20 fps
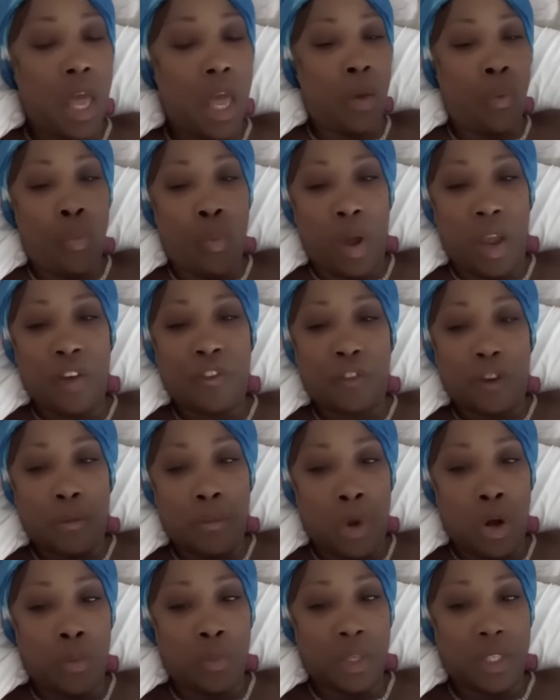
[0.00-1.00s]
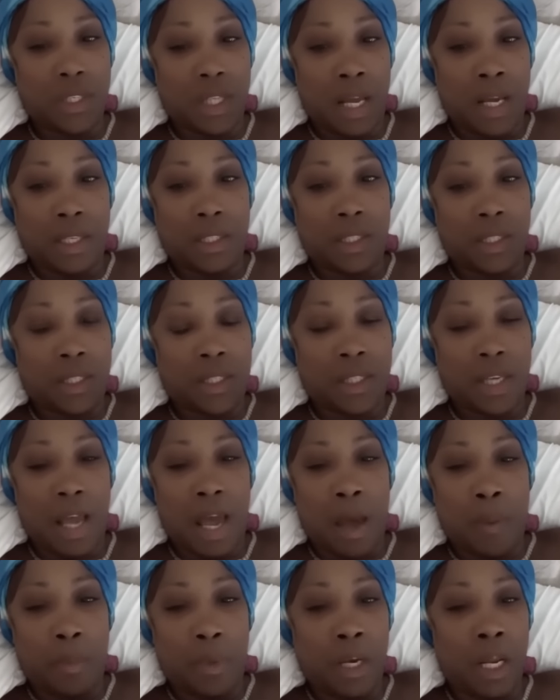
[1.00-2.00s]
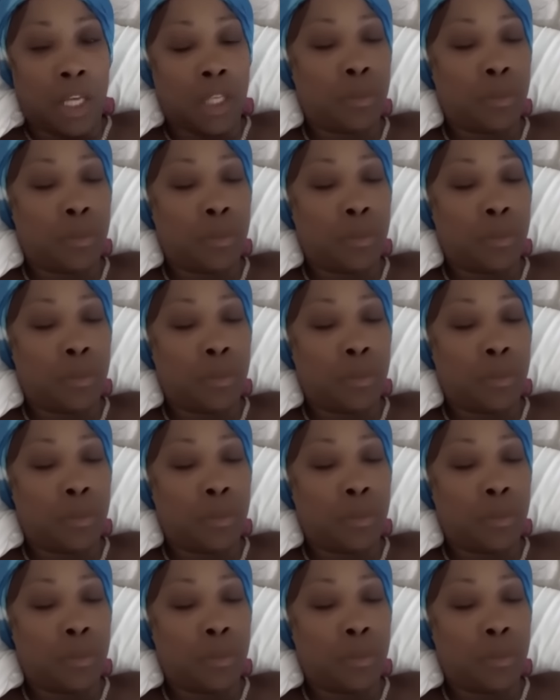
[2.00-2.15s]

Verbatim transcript: and wait for moments like this to happen.